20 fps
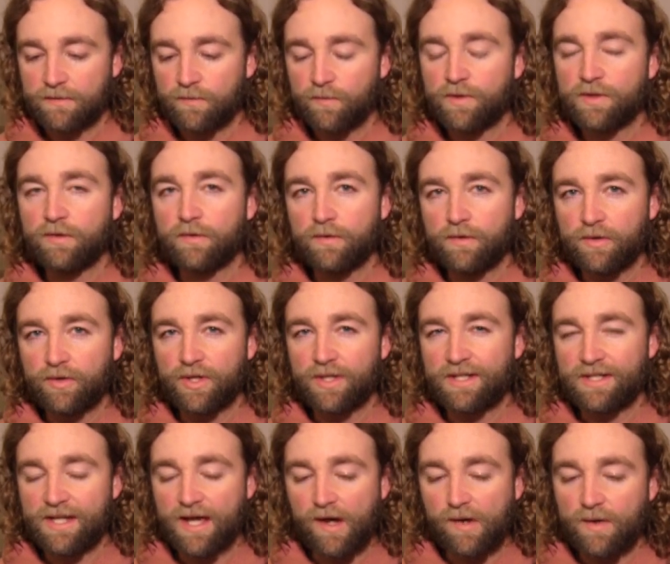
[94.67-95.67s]
when you're
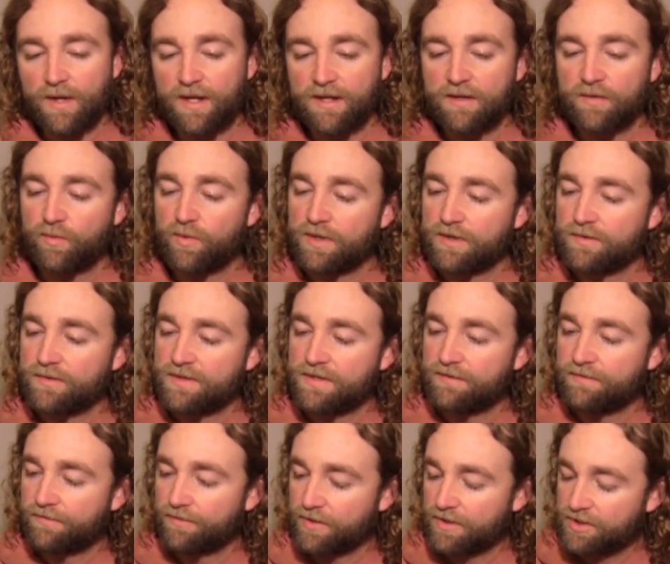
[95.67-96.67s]
looking down at it, when you see
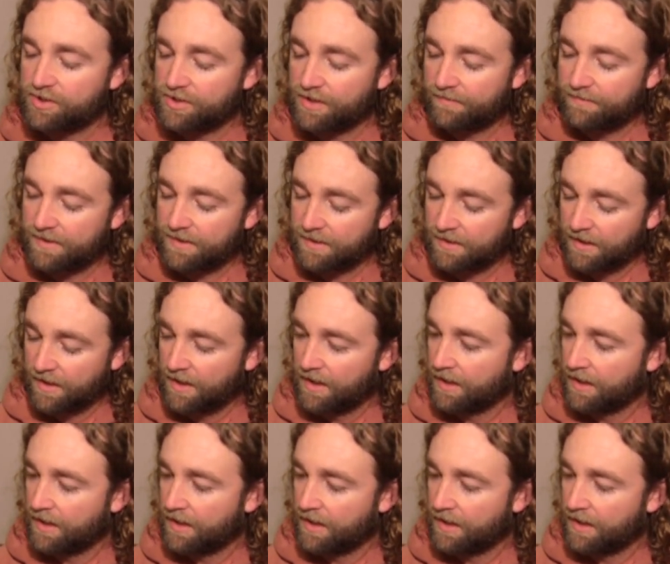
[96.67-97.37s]
footage of it.